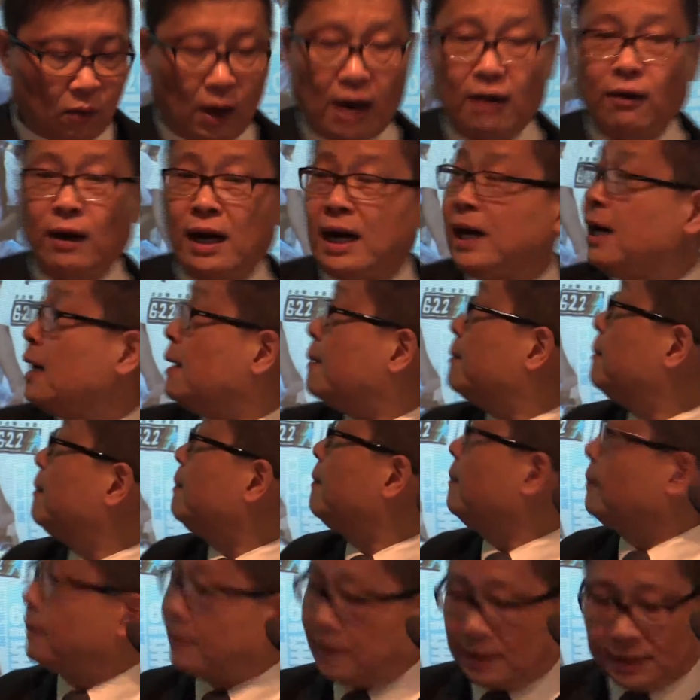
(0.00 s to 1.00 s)

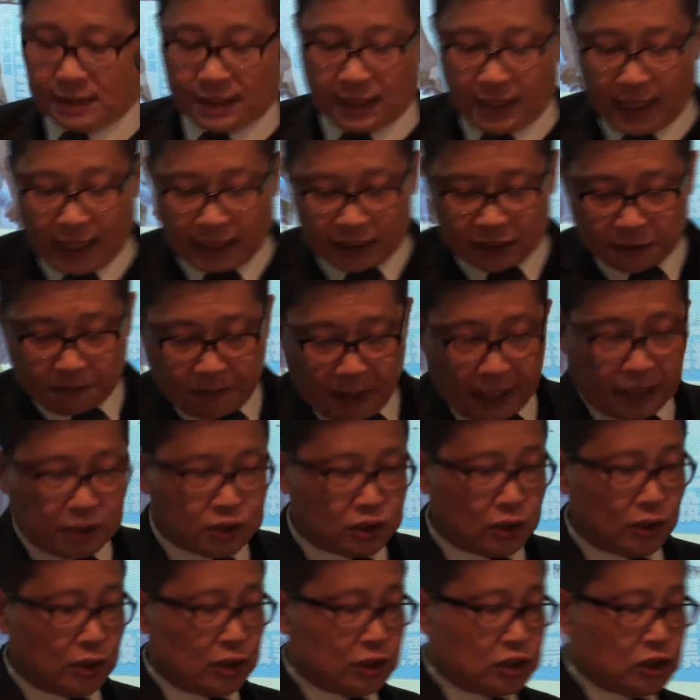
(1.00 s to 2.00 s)
Well, the next
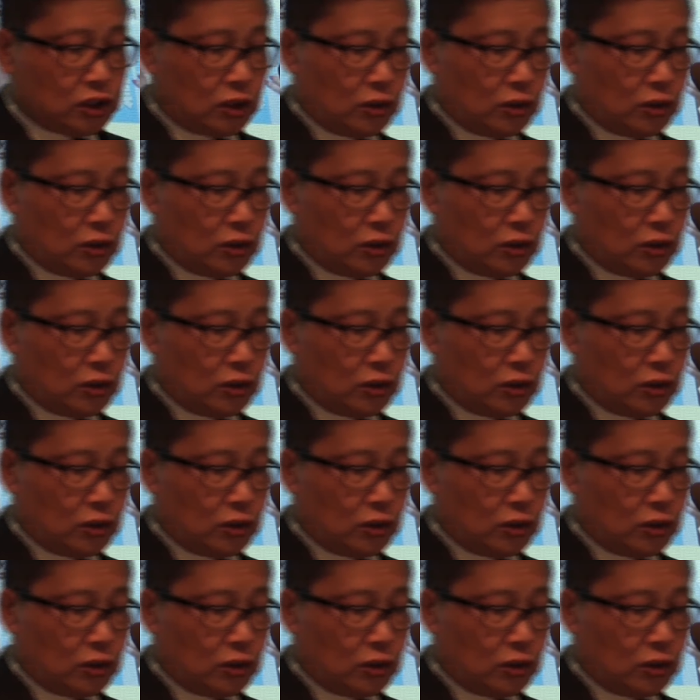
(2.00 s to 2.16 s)
picture